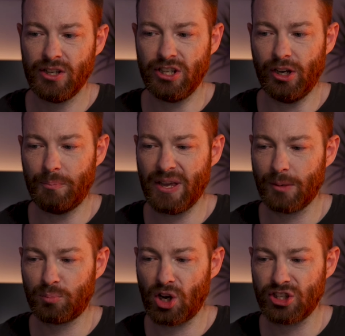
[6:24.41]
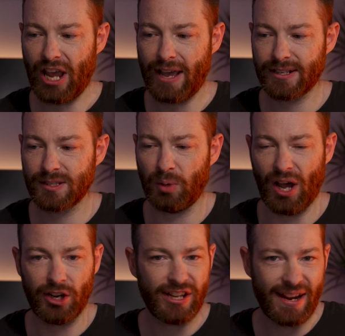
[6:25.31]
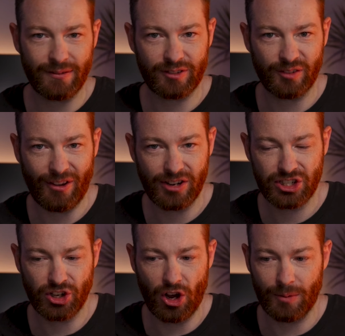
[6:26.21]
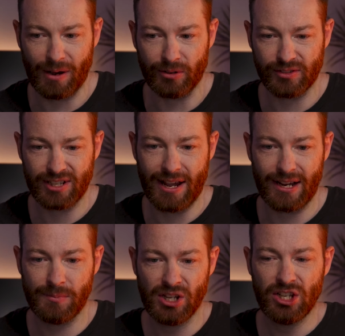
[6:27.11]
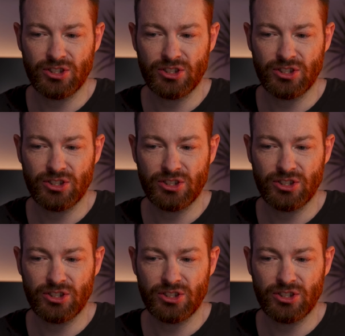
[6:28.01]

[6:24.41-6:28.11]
you know, bigger projects, but I only had them for a very short amount of time.